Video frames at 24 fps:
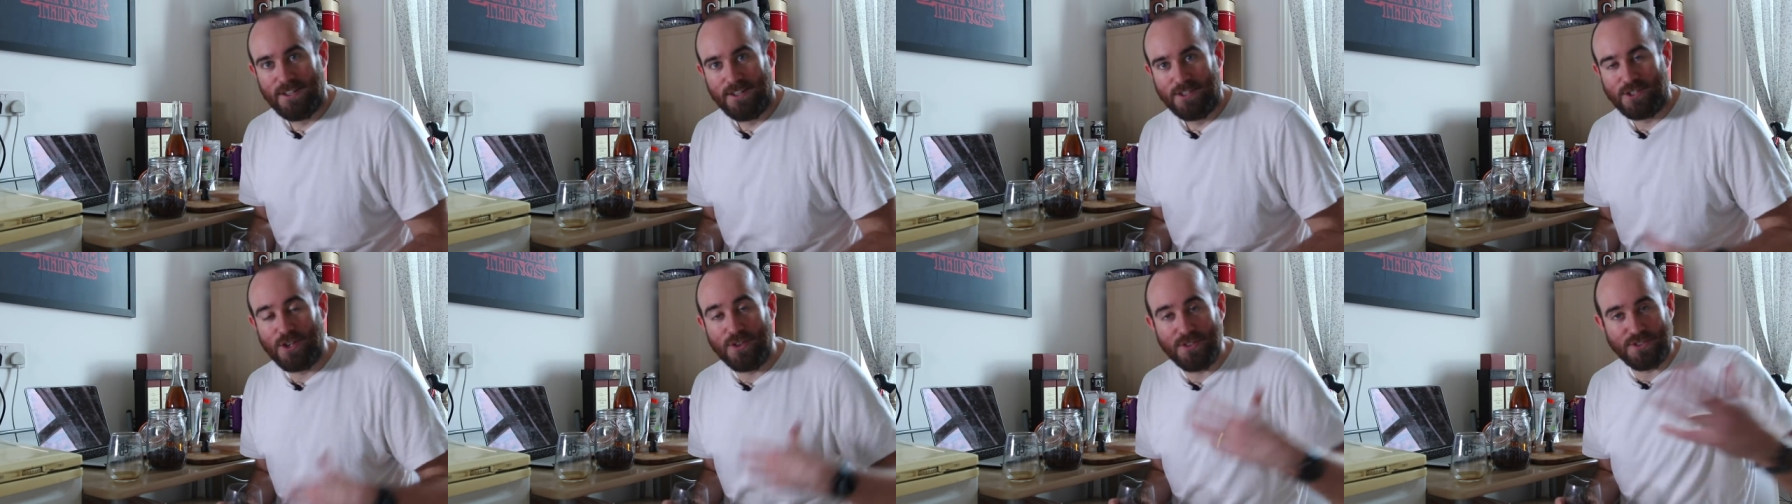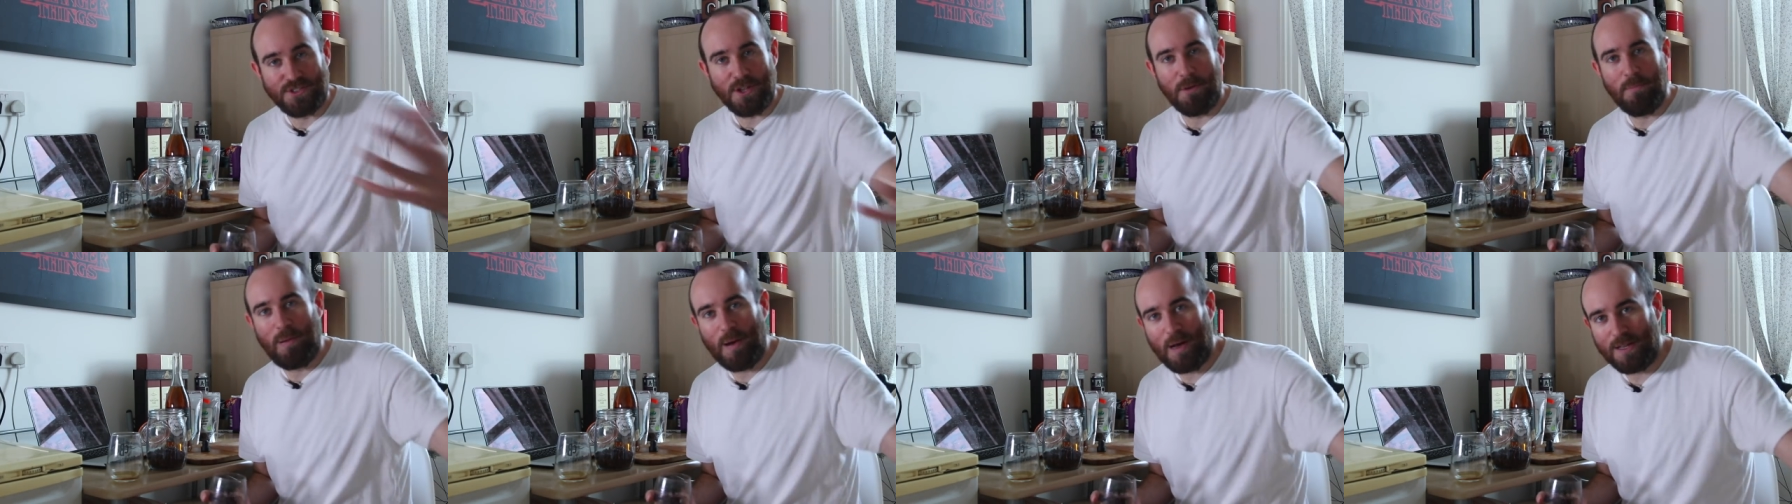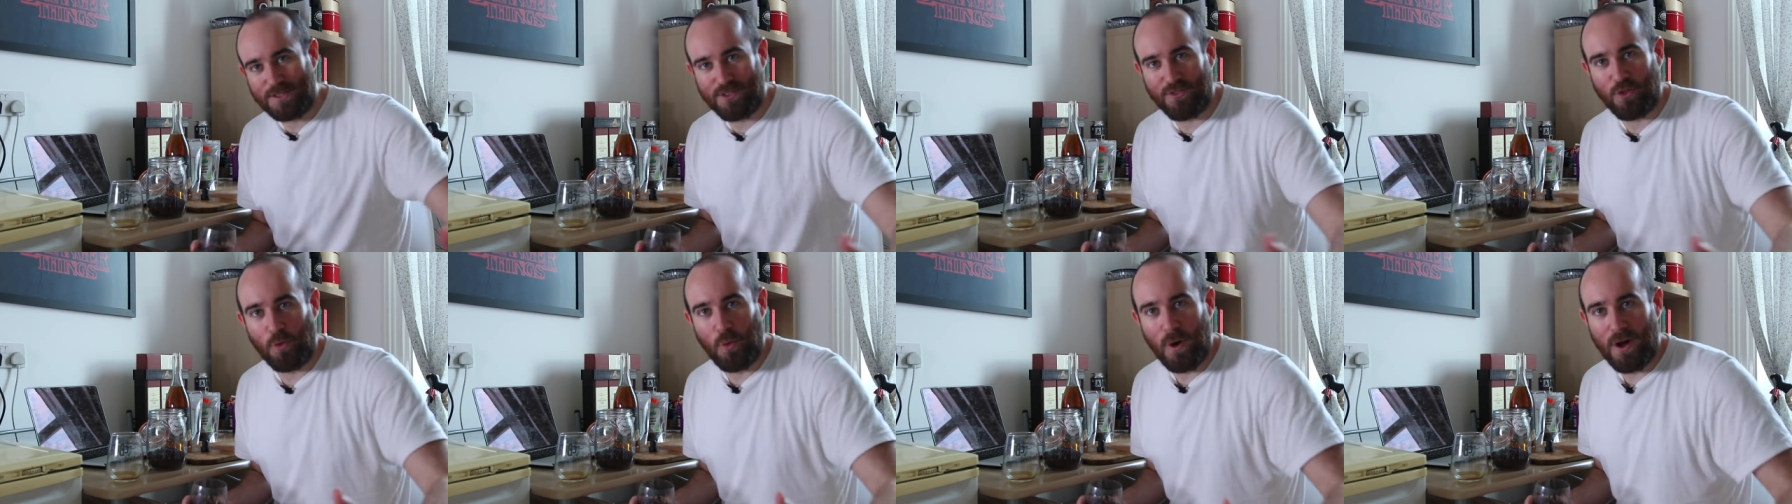So in some
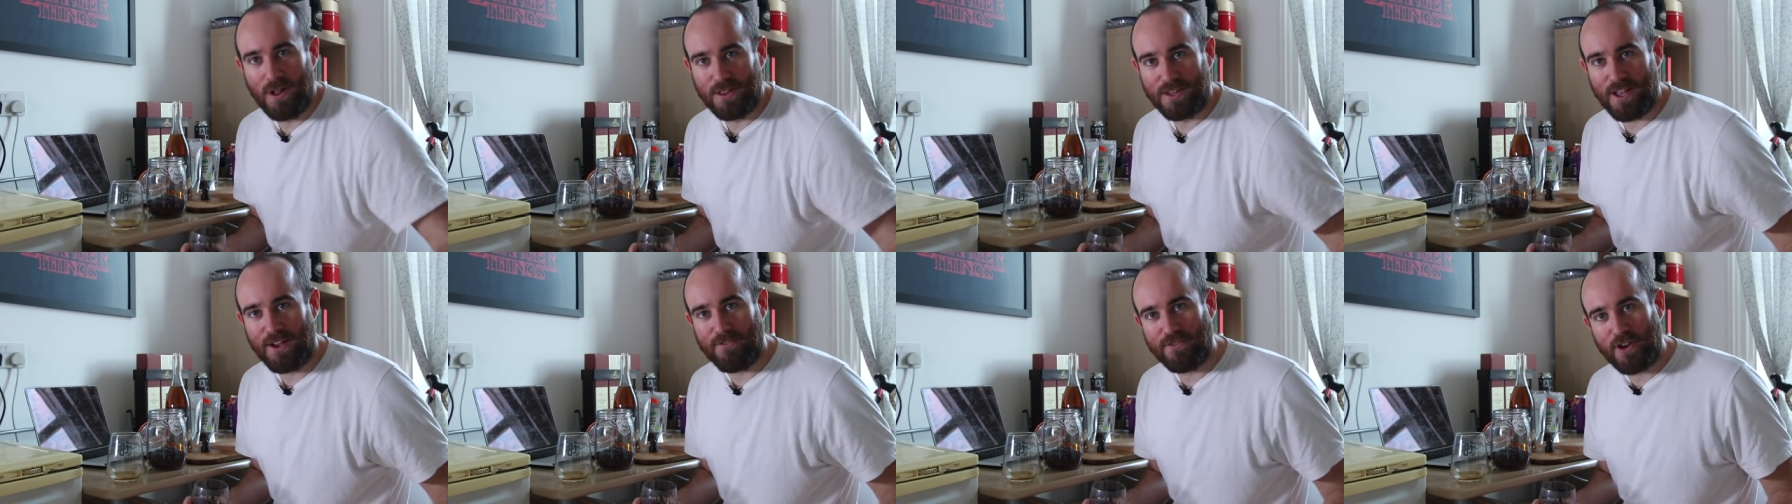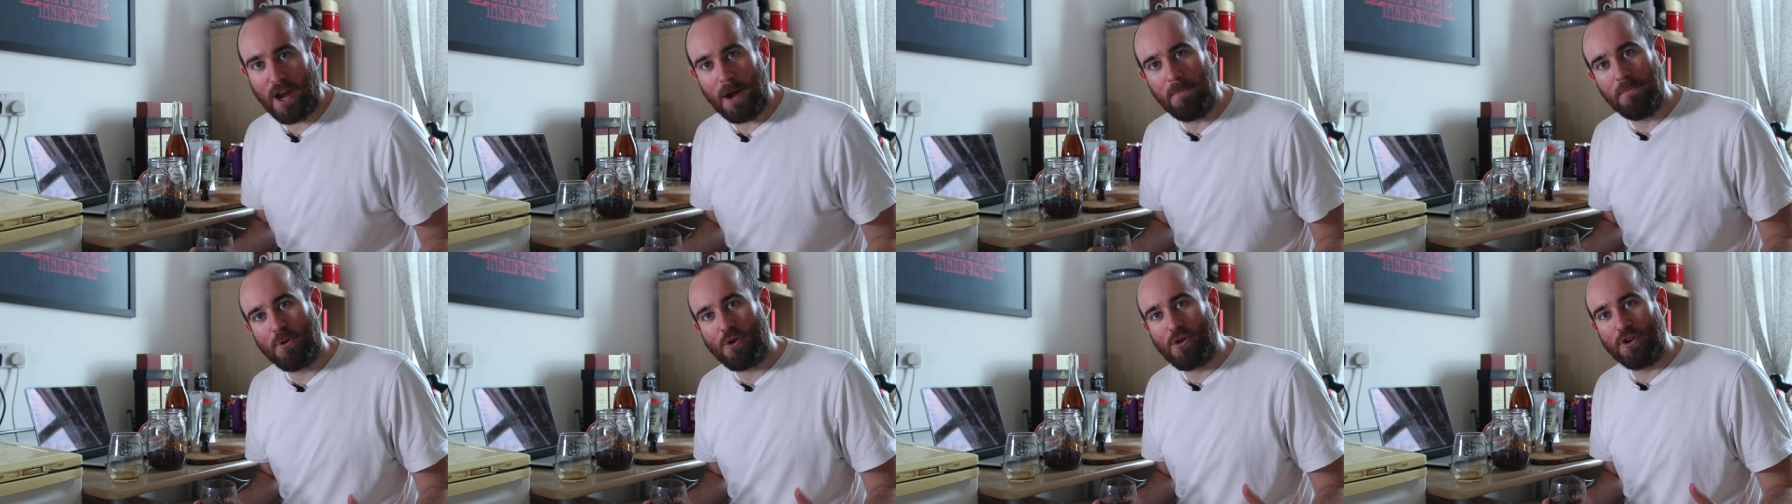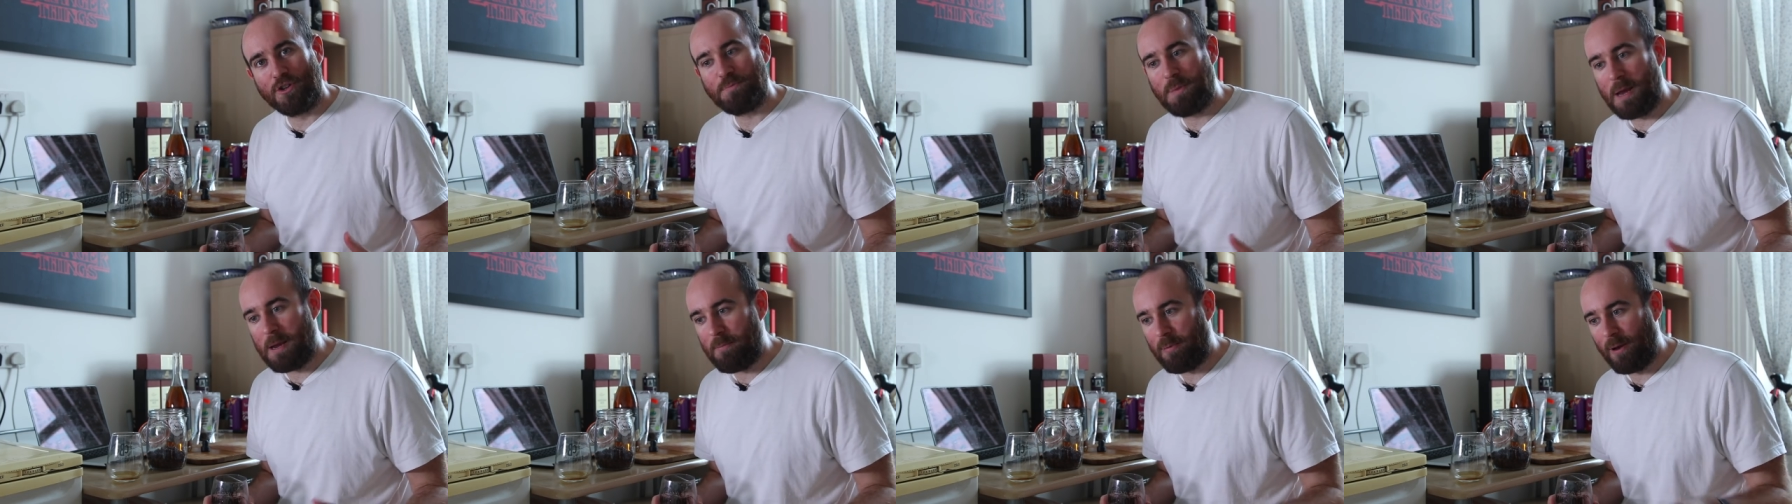parts of the world, I've come
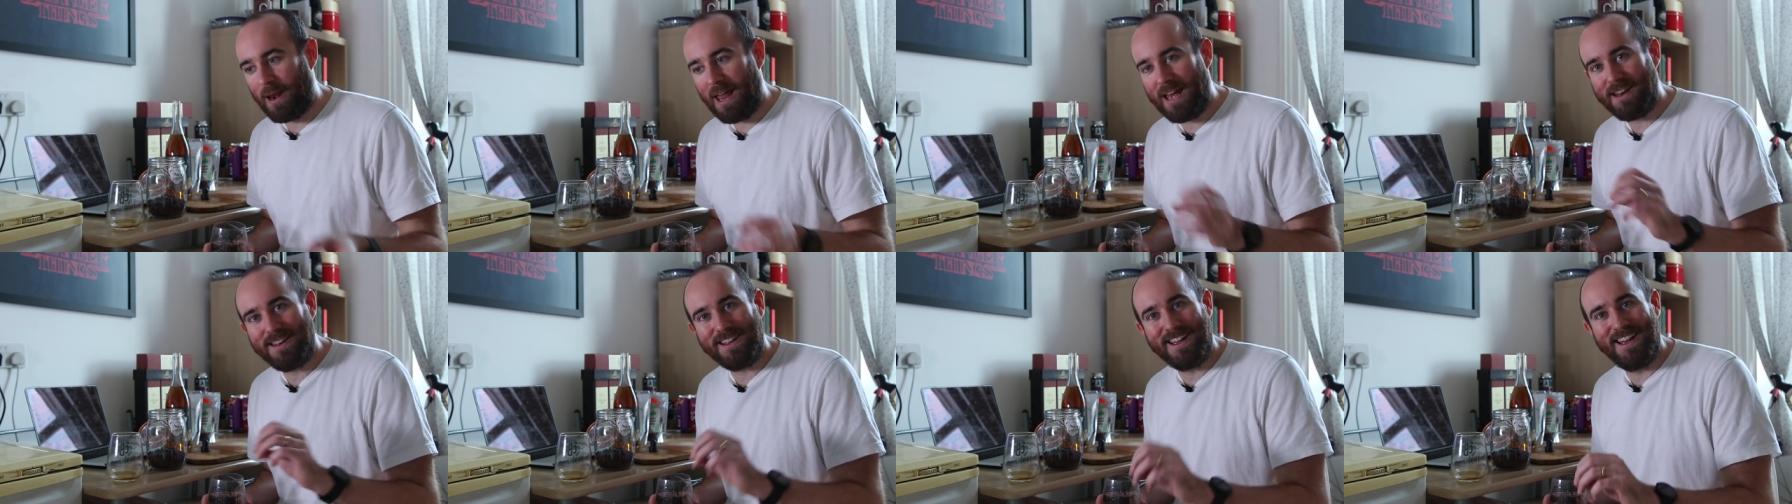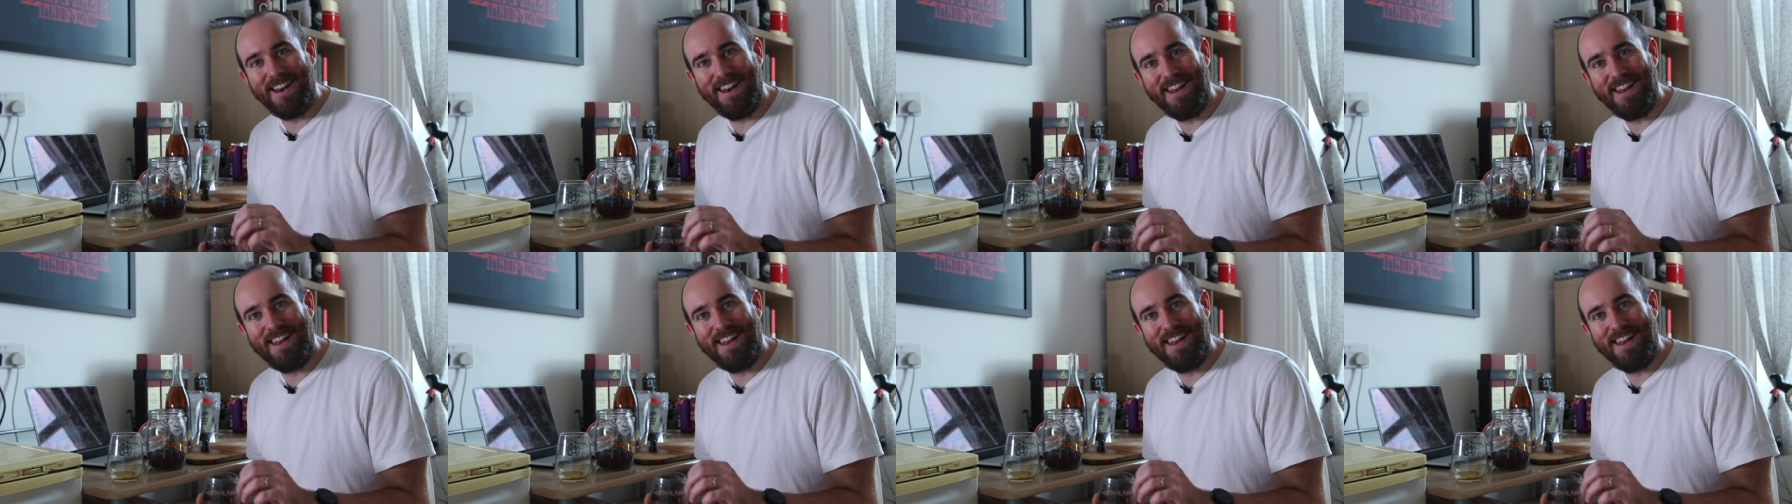across people adding